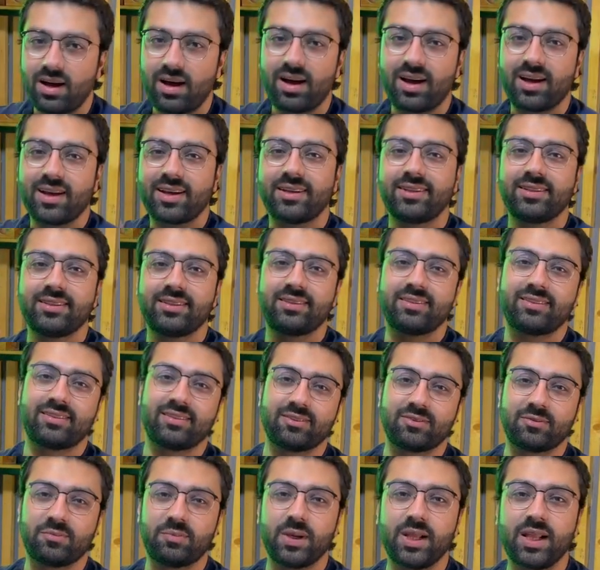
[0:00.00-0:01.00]
Hi, this
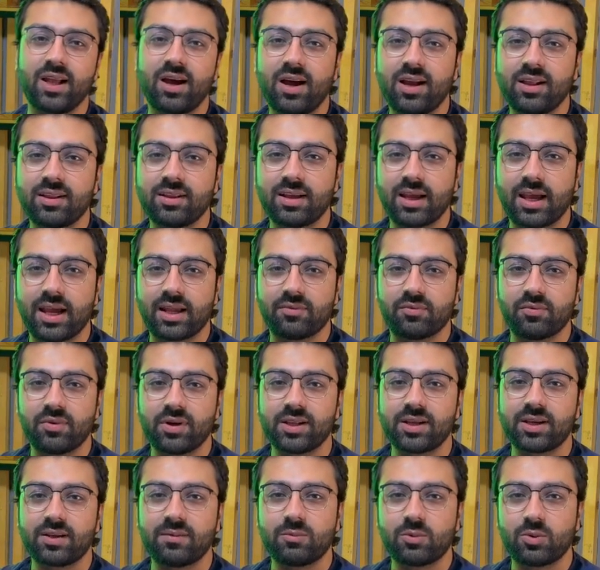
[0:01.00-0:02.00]
is Bilal and
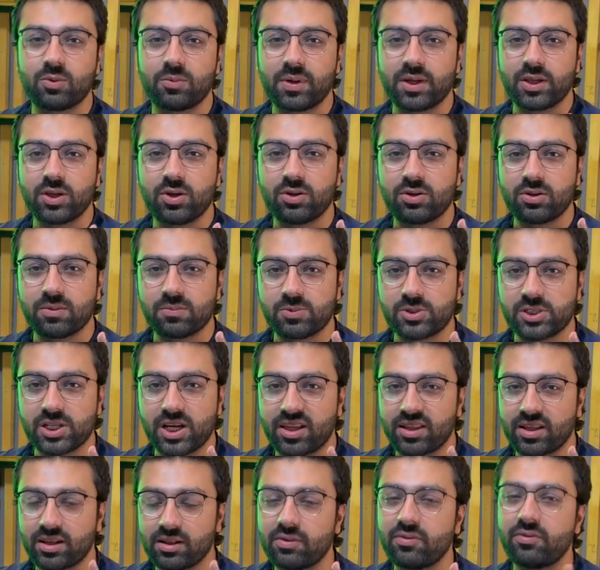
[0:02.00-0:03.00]
welcome to my YouTube
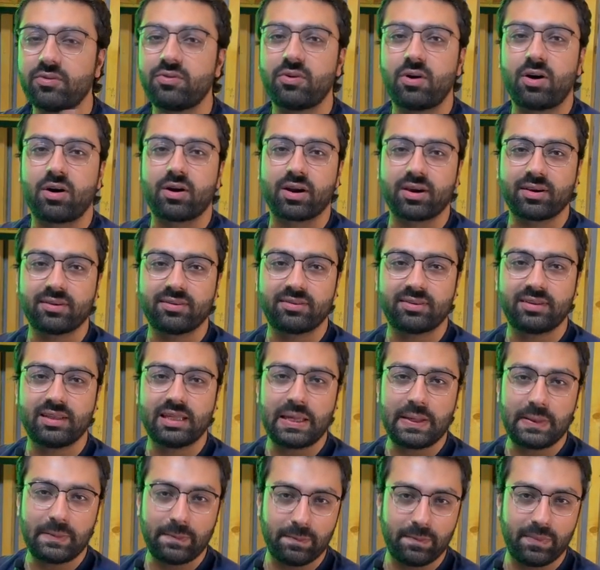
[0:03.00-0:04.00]
channel Forex
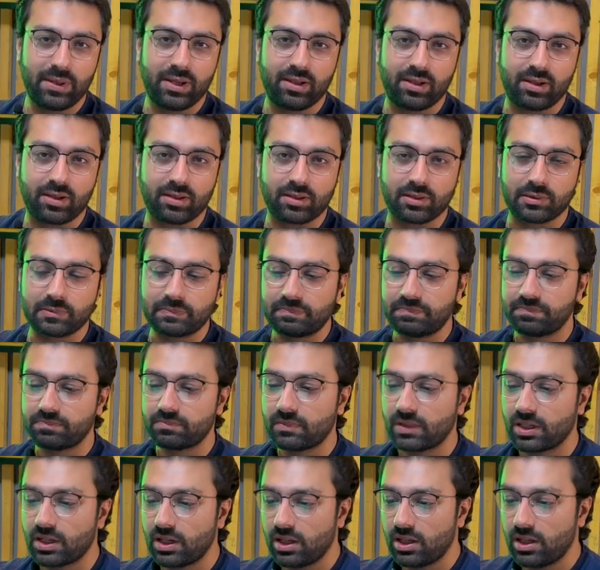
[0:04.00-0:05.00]
Billionaire.
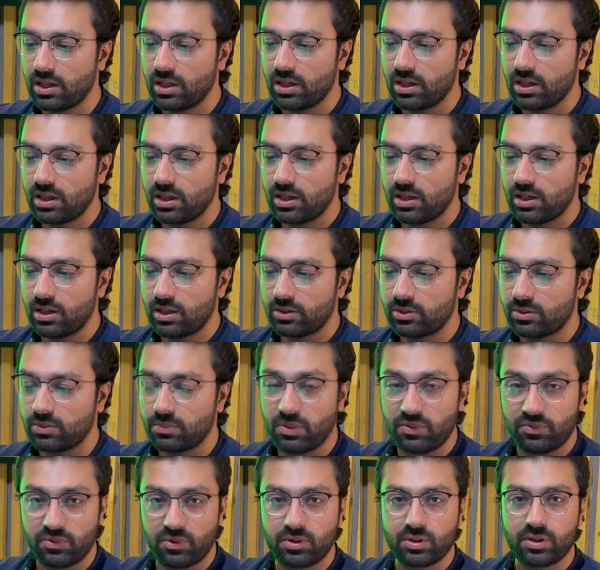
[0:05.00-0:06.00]
So
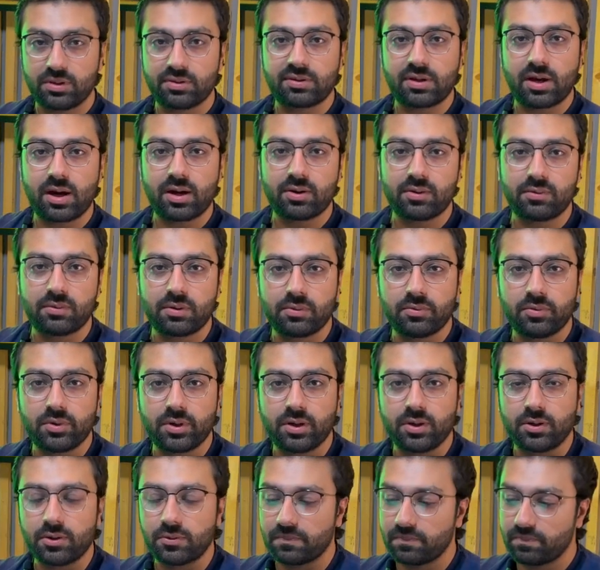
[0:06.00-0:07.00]
before the start of the
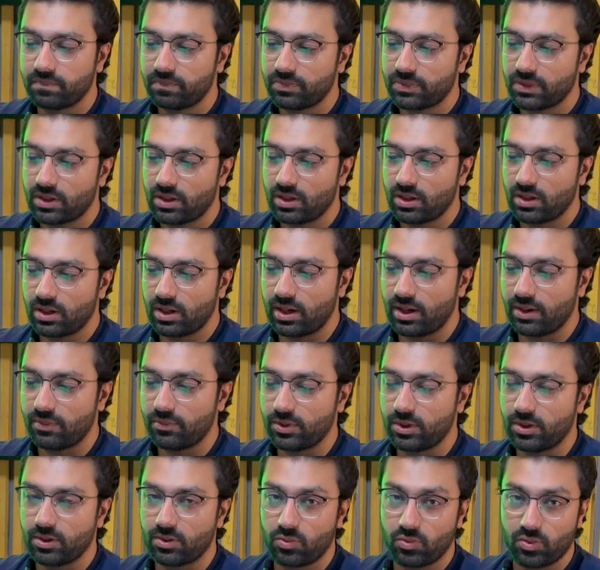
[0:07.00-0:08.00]
video, I
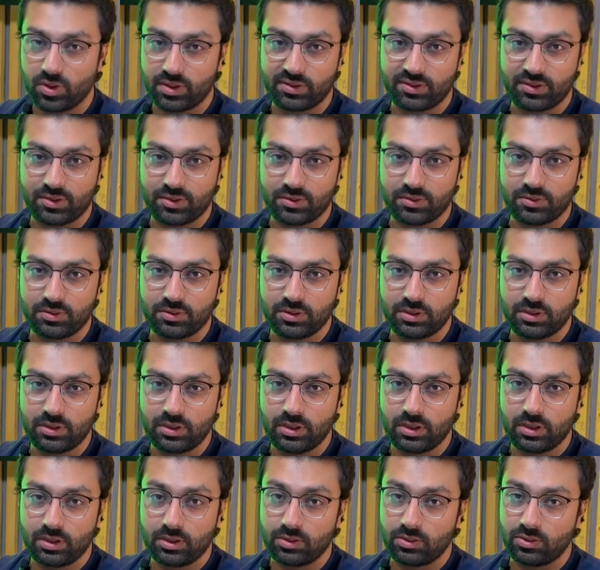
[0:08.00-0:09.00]
would request you
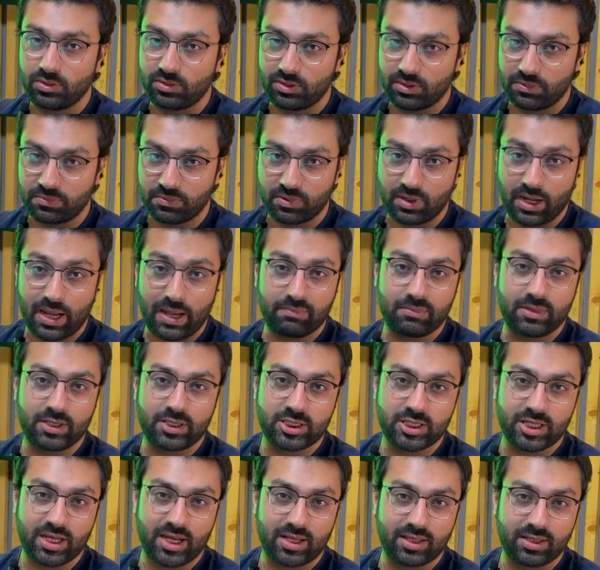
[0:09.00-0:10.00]
to subscribe the
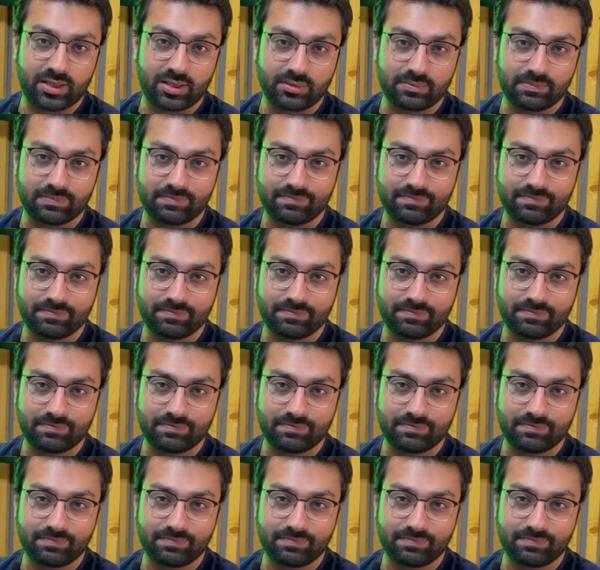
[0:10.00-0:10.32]
channel,